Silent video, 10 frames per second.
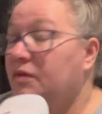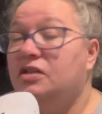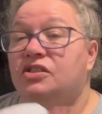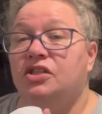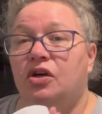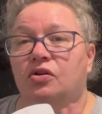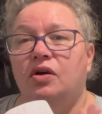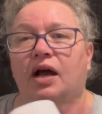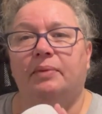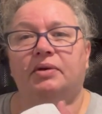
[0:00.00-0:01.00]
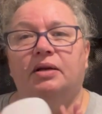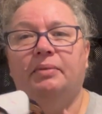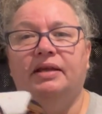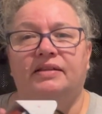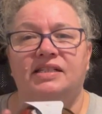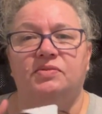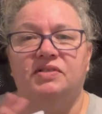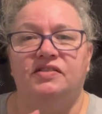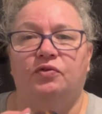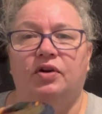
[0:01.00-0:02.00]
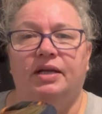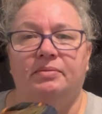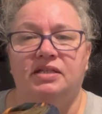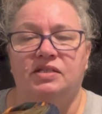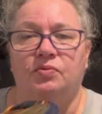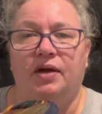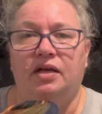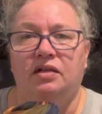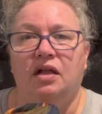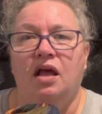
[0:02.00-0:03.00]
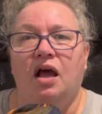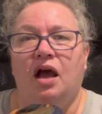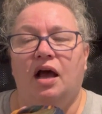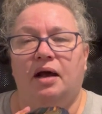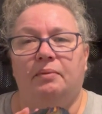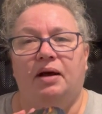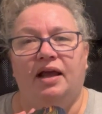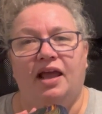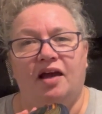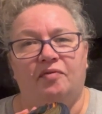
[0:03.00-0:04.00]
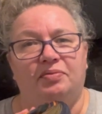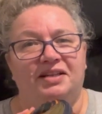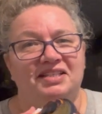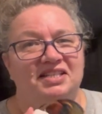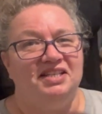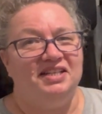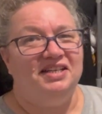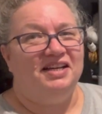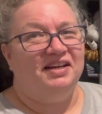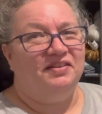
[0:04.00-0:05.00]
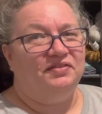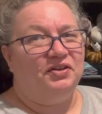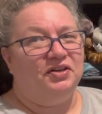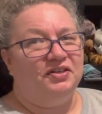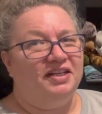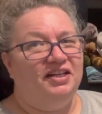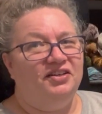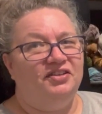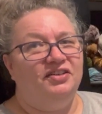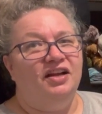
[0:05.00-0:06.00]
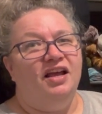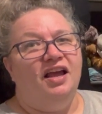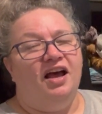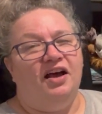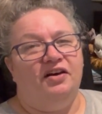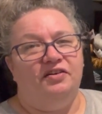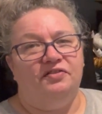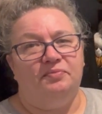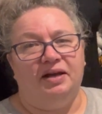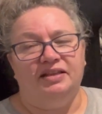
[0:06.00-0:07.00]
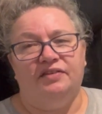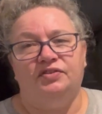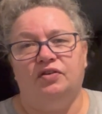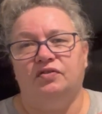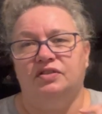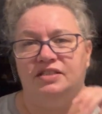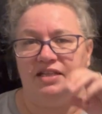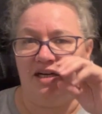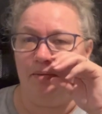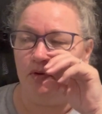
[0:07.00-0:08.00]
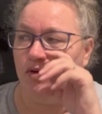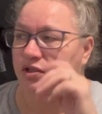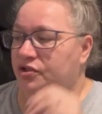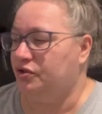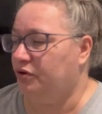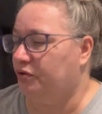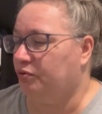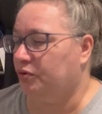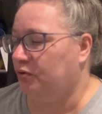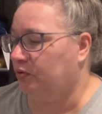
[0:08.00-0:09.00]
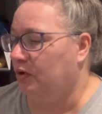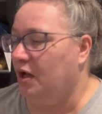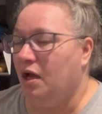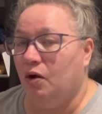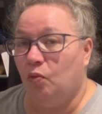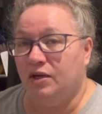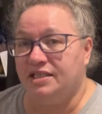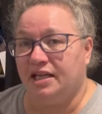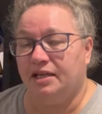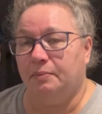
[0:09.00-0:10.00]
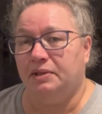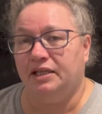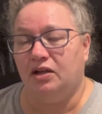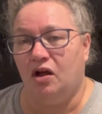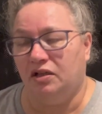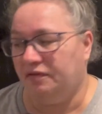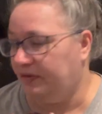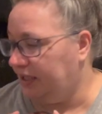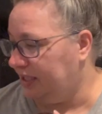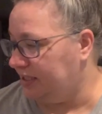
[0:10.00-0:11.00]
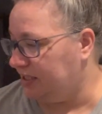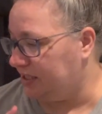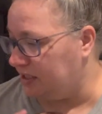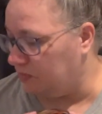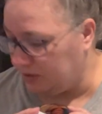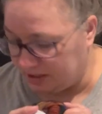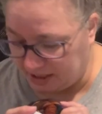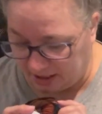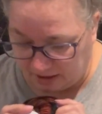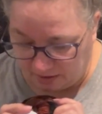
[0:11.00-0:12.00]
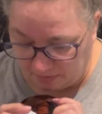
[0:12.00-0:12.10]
So I'm going to make these ones for him as well. I have plenty of yarn here of my leftovers that I'm going to go through once I complete all of these. What is that?